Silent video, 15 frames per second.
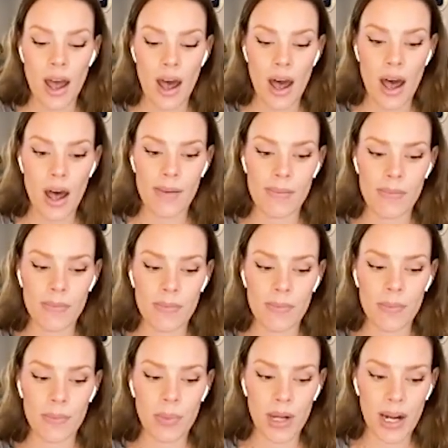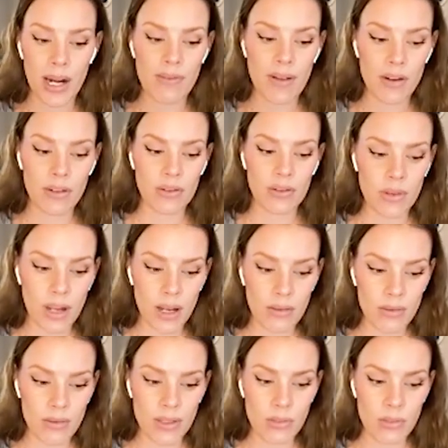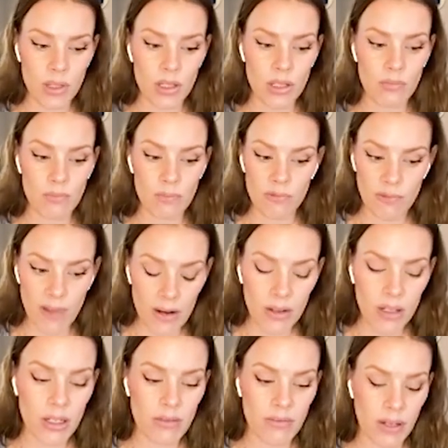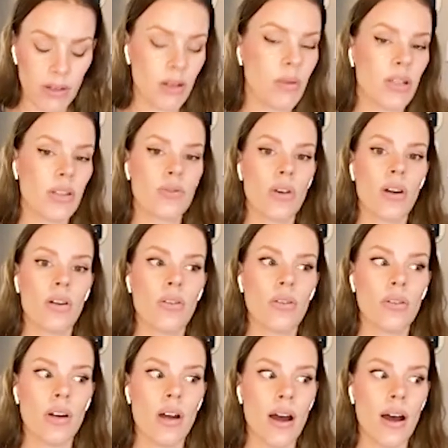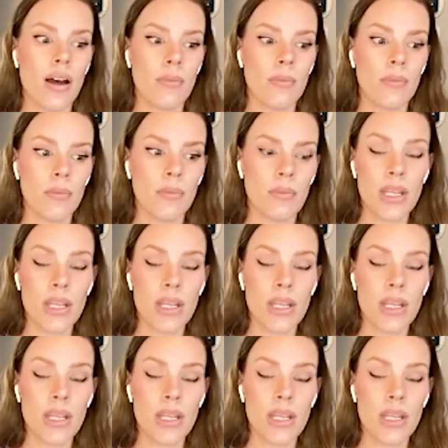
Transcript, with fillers: Um, but I found it to be a very, very big struggle um,